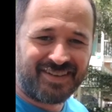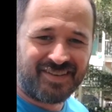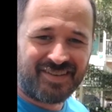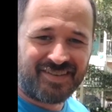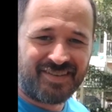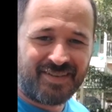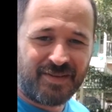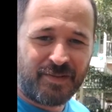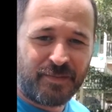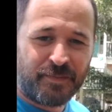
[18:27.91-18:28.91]

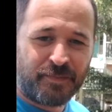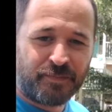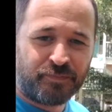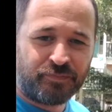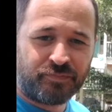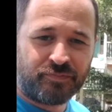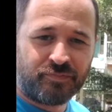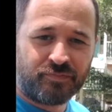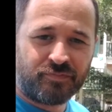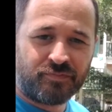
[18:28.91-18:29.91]

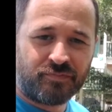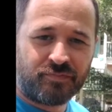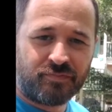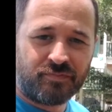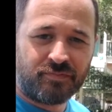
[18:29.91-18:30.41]
This person isn't speaking.